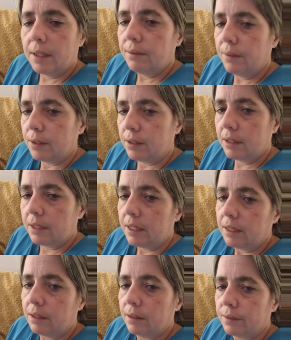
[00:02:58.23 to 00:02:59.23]
ever
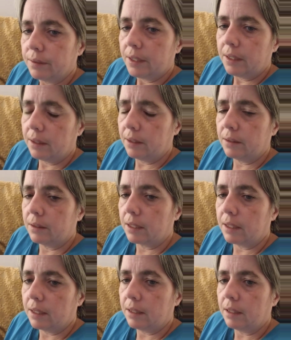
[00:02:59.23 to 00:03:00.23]
stick your fingers
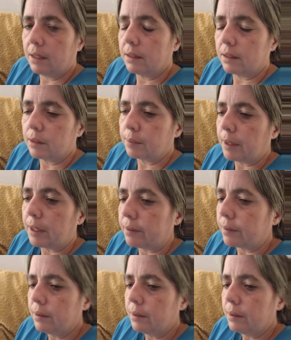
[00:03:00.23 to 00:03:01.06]
in a dog's mouth.